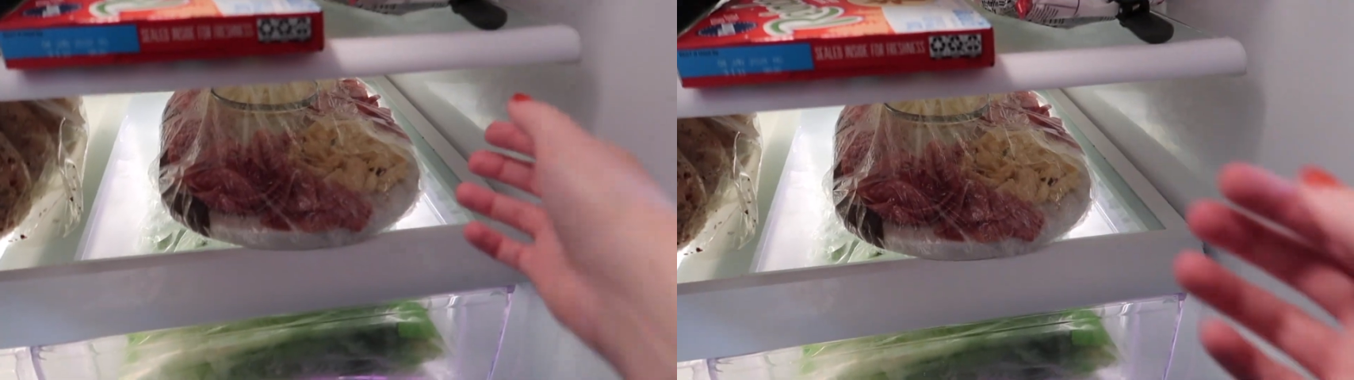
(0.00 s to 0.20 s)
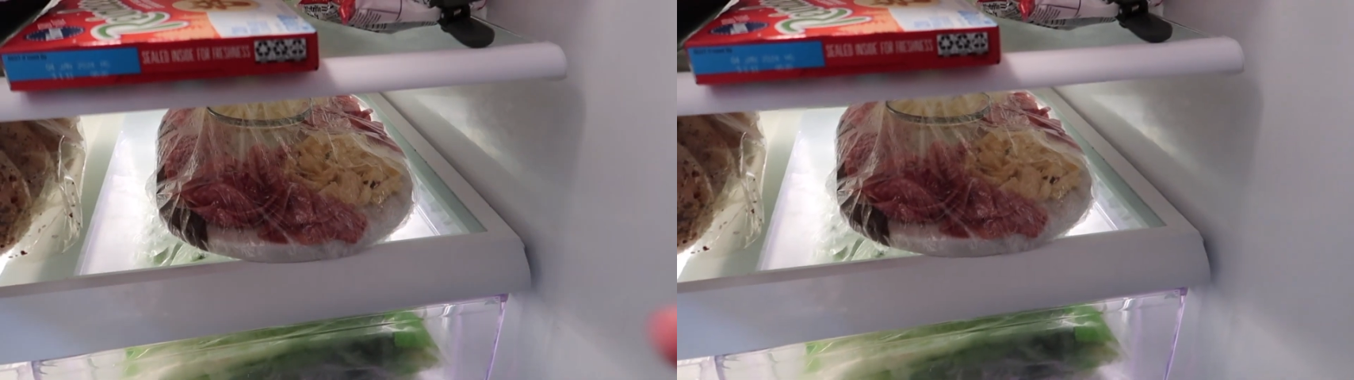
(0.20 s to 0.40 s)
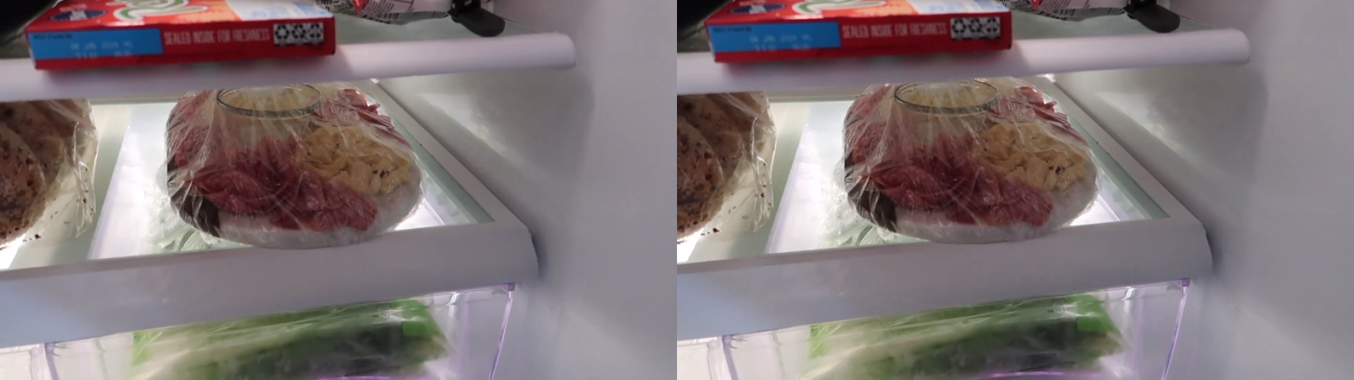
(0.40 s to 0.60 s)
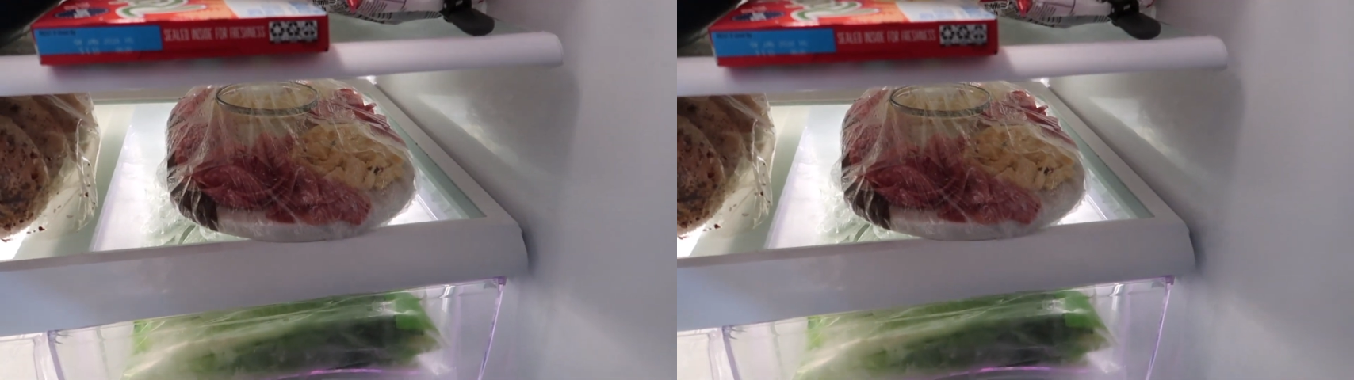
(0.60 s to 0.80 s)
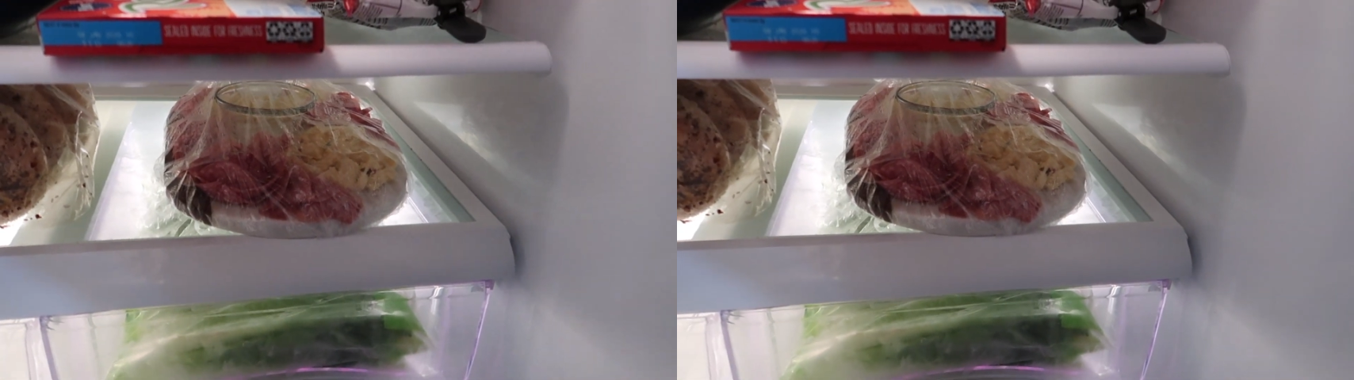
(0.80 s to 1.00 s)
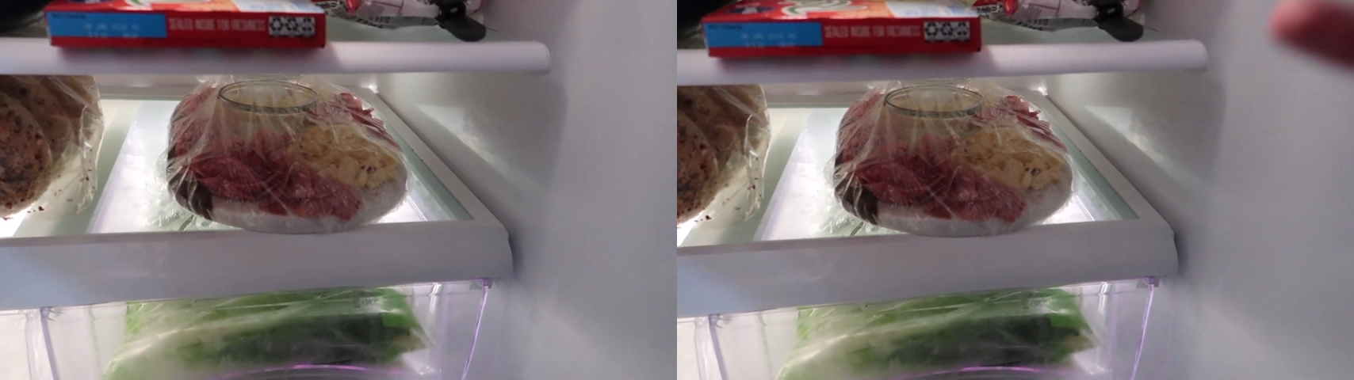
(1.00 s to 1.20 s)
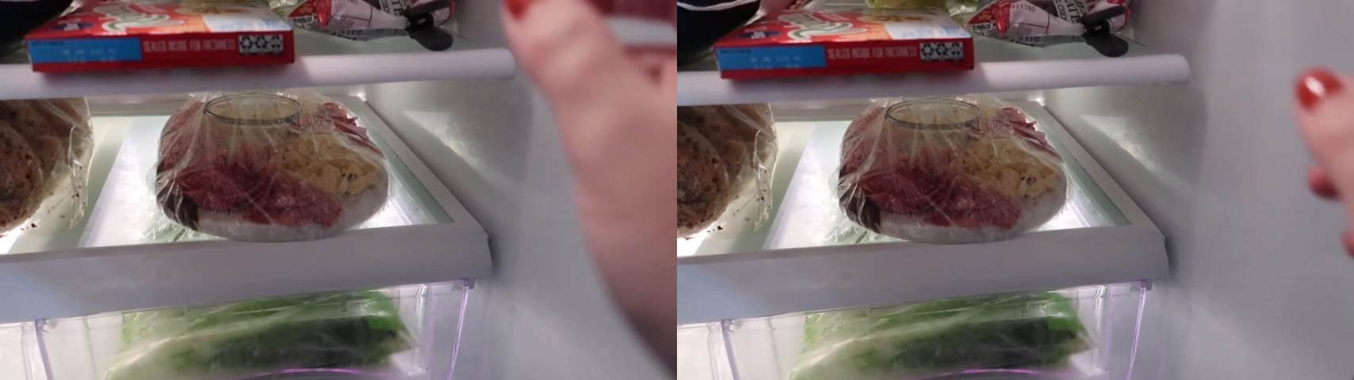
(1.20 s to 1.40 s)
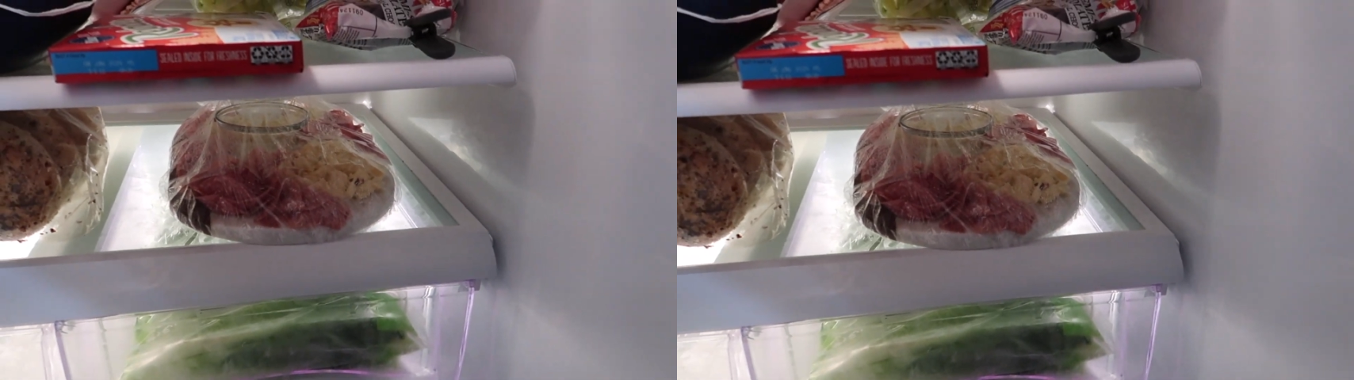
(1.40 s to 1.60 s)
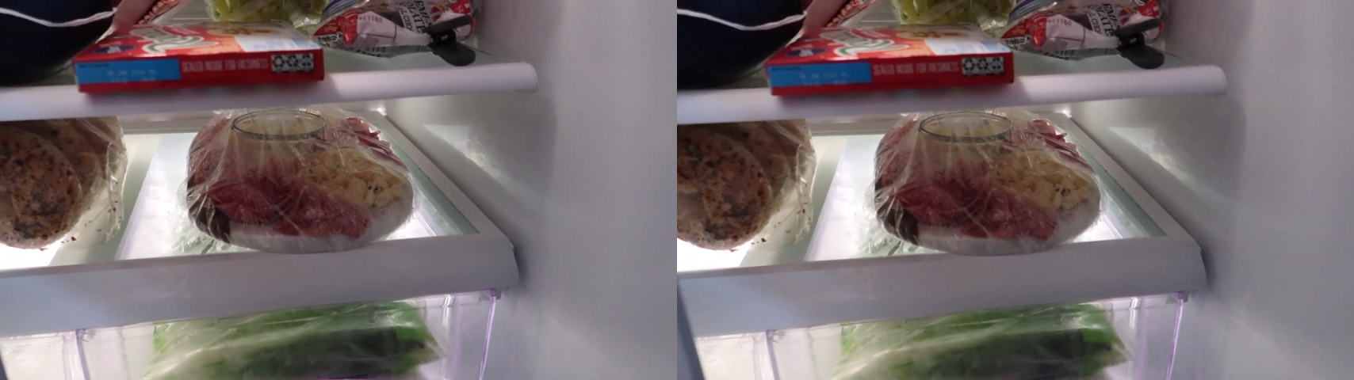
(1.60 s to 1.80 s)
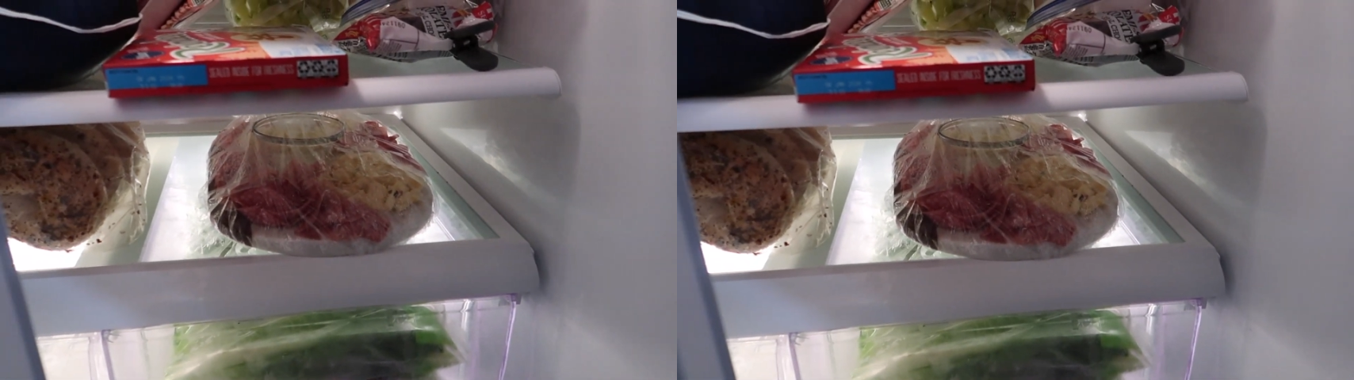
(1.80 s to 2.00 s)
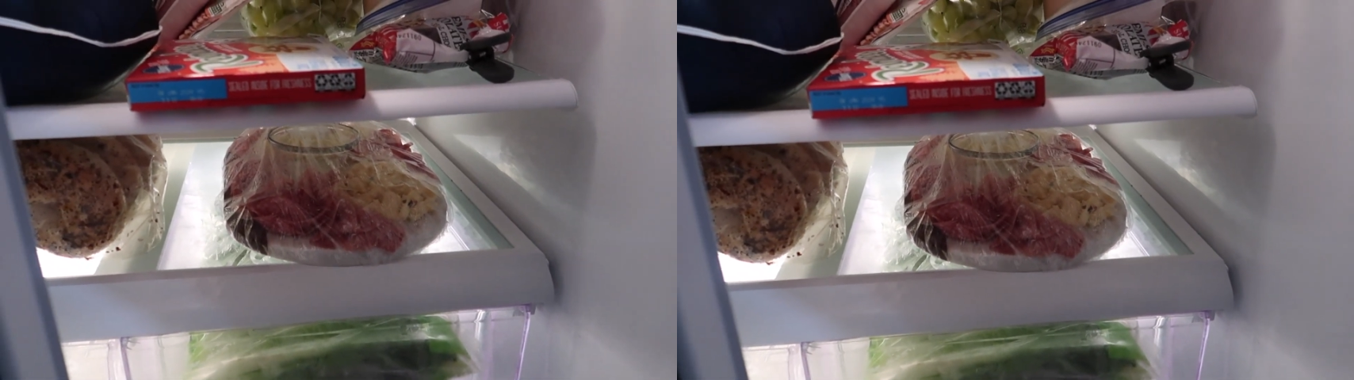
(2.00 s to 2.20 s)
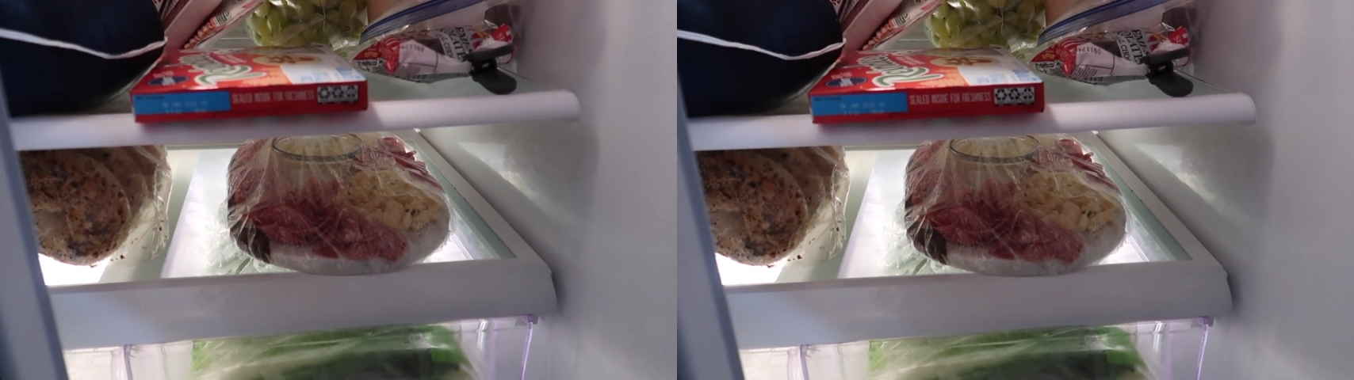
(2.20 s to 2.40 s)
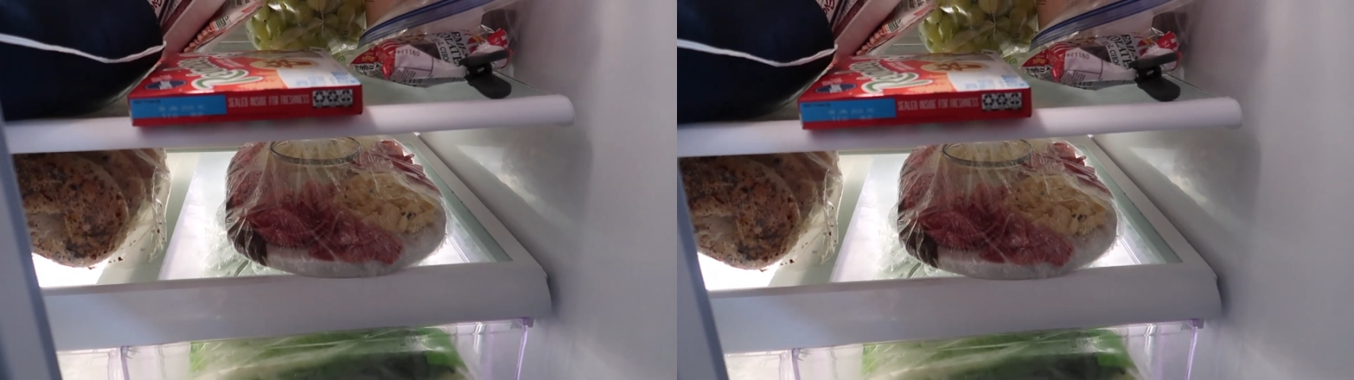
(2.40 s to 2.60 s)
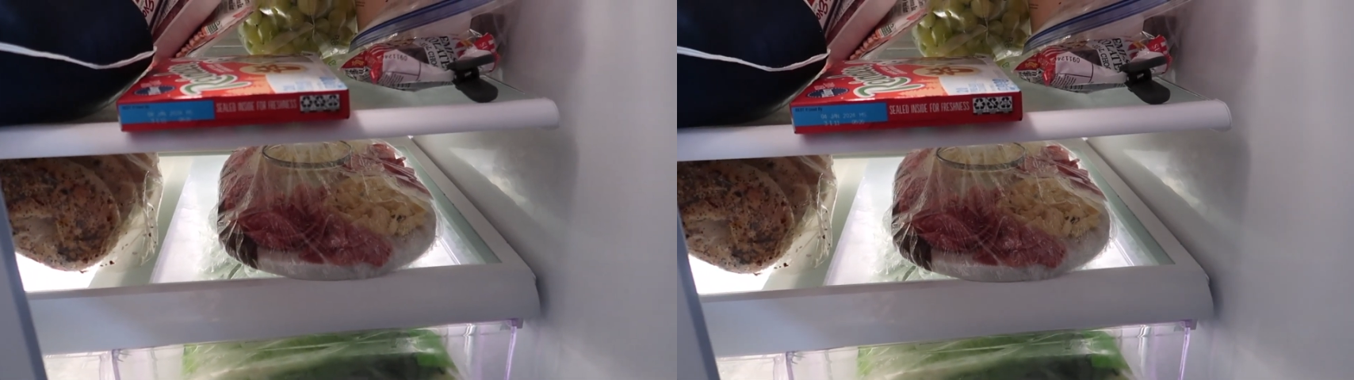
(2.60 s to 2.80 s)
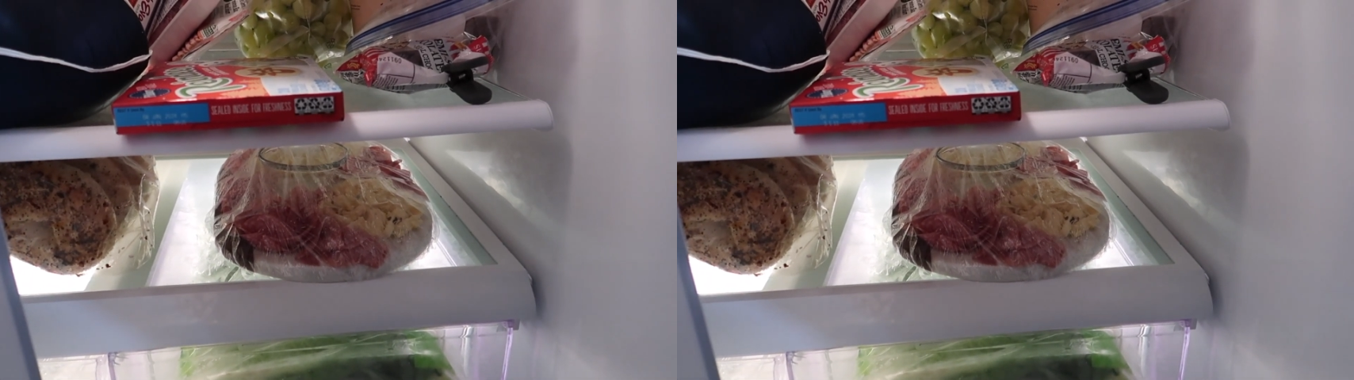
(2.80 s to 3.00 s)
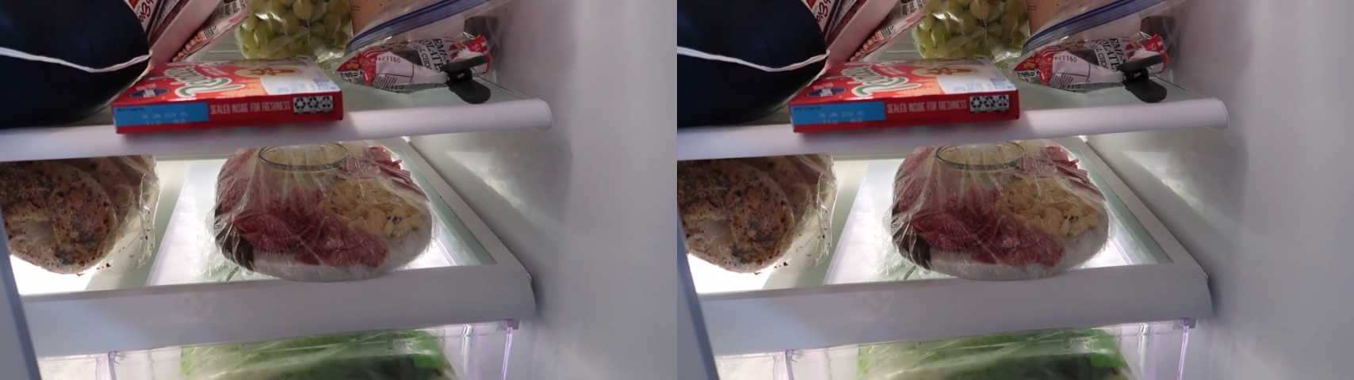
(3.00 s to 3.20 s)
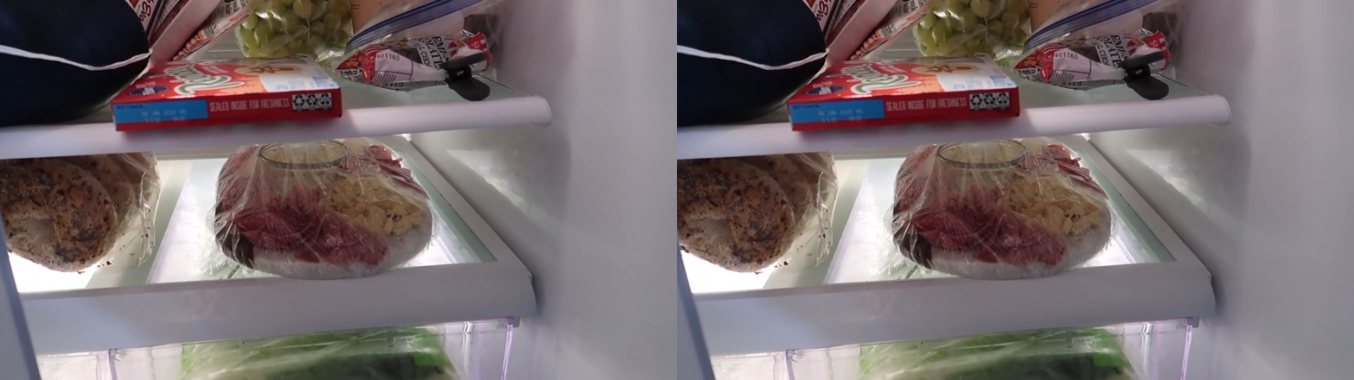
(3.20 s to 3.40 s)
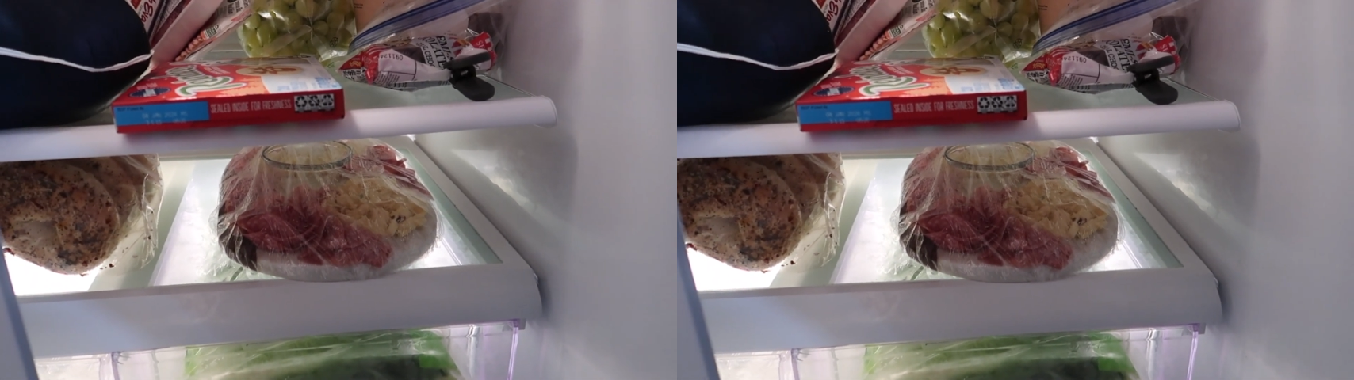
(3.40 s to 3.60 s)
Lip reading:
(no speaker visible)